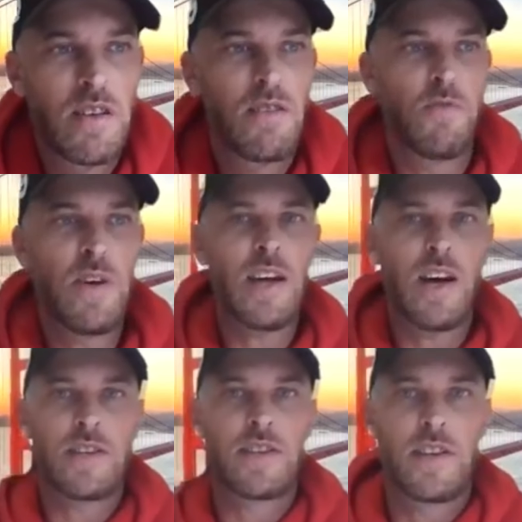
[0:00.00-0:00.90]
weight
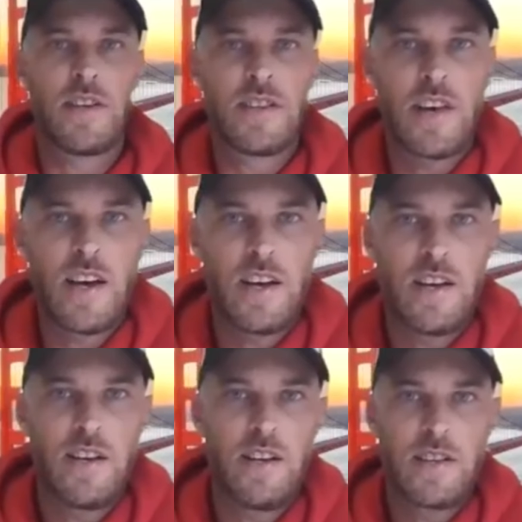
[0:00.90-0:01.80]
loss is
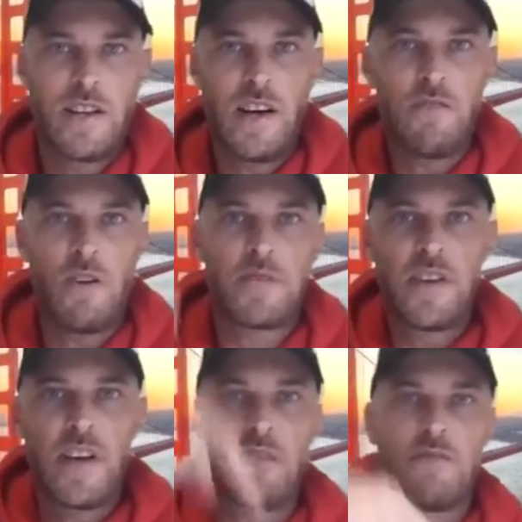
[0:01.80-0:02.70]
it's a lot of ups and
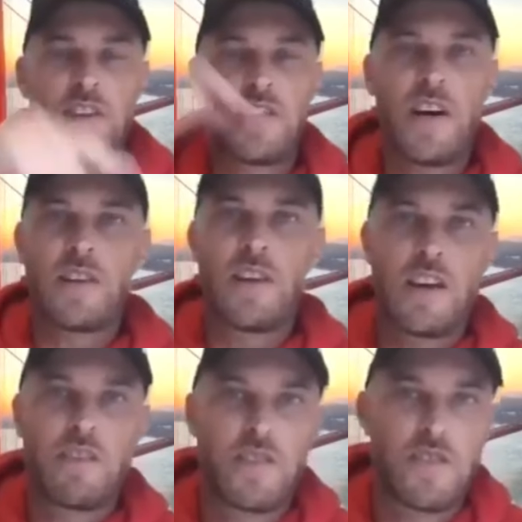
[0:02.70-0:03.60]
downs. It's not
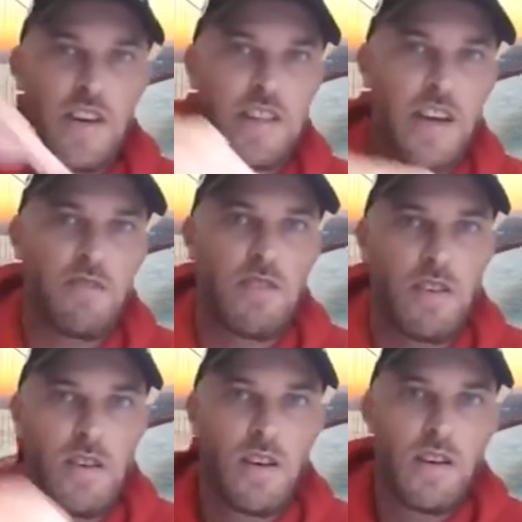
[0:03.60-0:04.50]
like straight down.
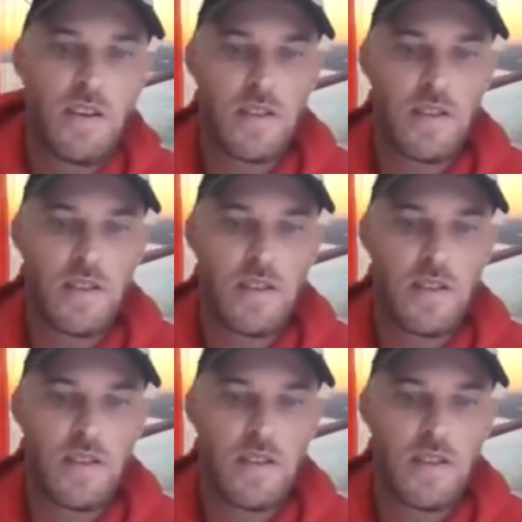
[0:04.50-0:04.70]
It's how